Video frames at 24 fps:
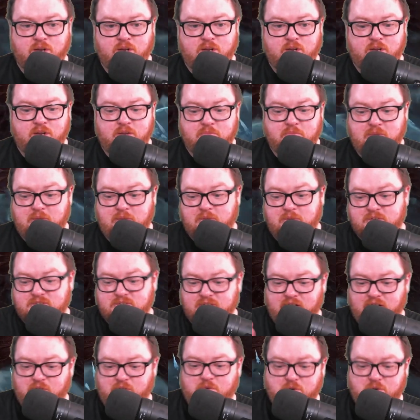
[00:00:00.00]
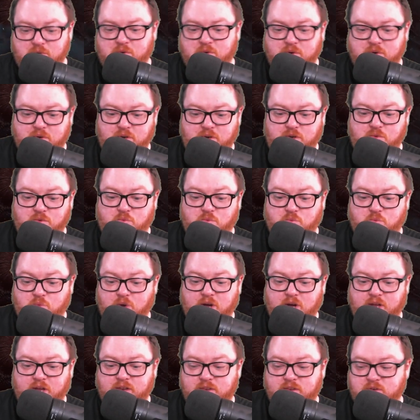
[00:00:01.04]
maybe it's not a rune you
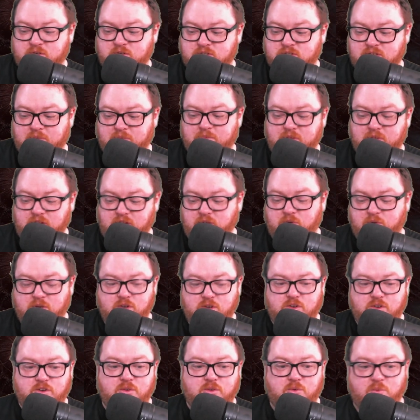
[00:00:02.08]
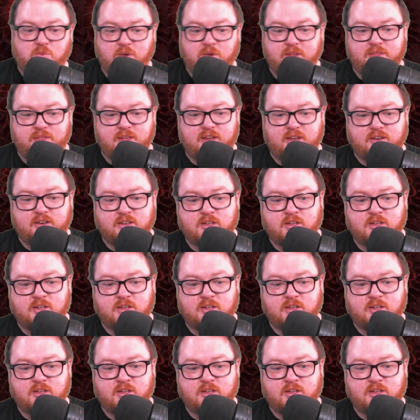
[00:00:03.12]
want. There's something you can do with it.